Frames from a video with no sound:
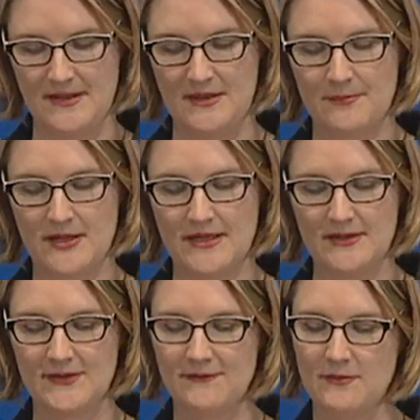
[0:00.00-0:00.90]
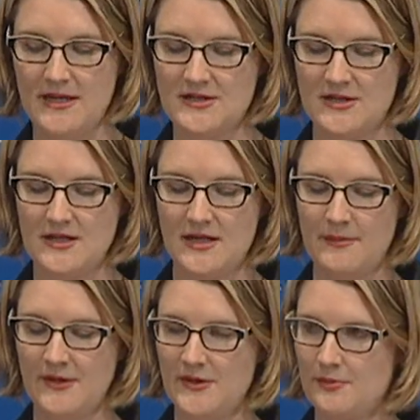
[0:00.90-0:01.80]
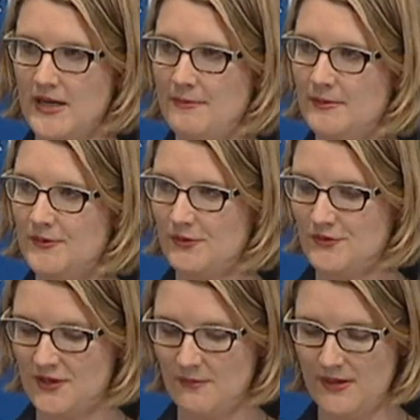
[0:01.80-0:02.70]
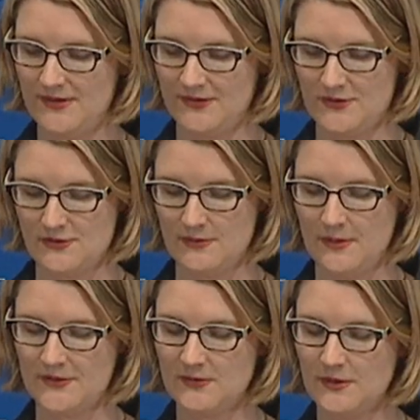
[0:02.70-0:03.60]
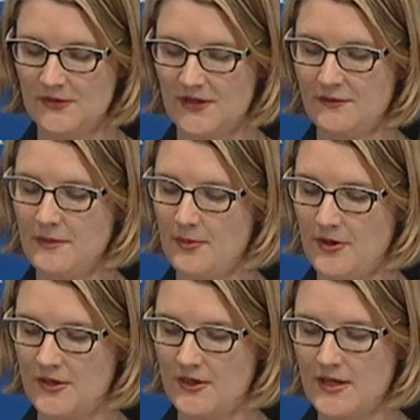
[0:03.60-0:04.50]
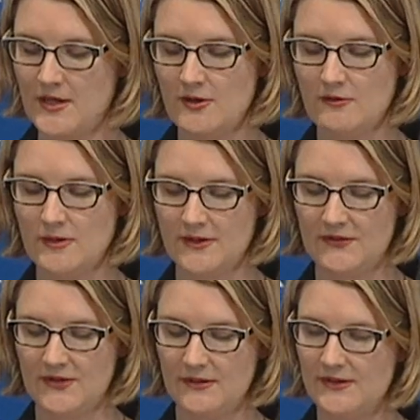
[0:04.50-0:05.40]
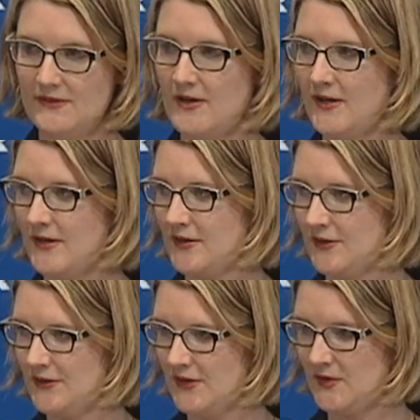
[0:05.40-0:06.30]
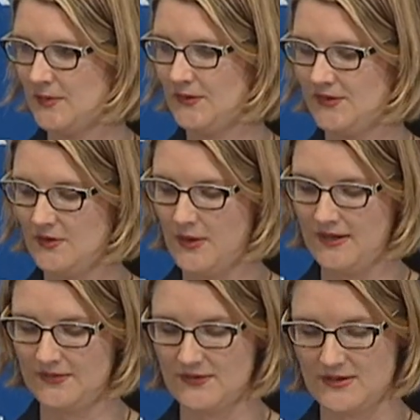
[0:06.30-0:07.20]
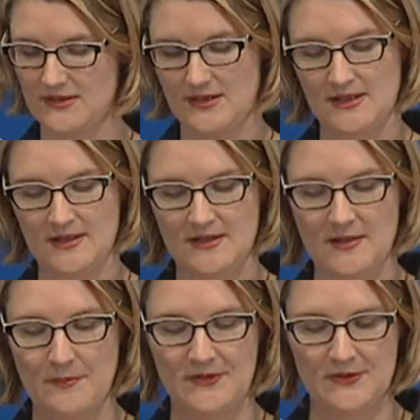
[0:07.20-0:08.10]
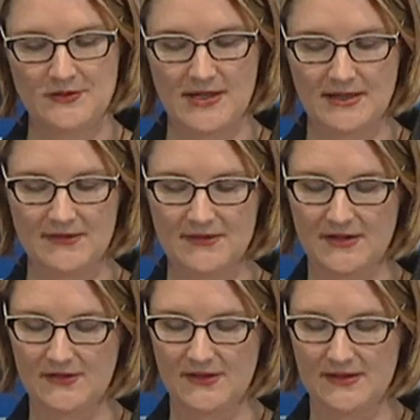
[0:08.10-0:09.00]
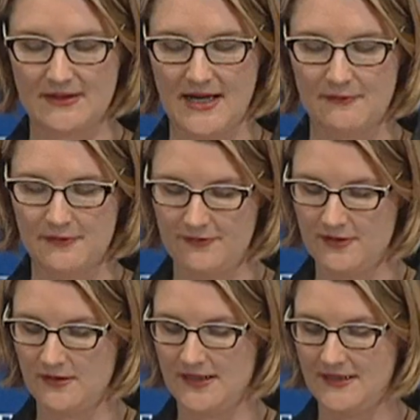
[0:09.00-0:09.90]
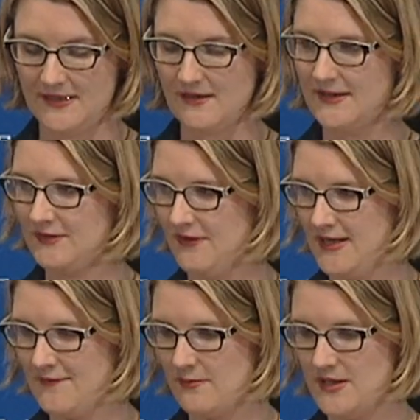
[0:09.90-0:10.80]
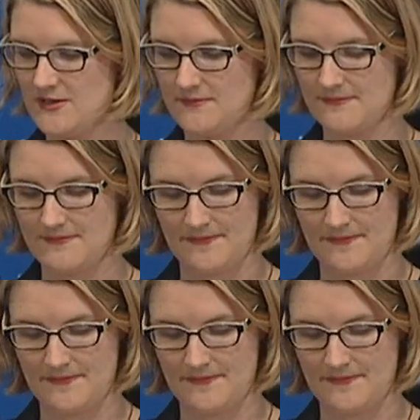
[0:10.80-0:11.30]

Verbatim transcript: He brought his information about the problems with Trailblazer to a Baltimore Sun reporter who wrote a series of articles exposing the waste. Mr. Drake insists he did not reveal any classified information.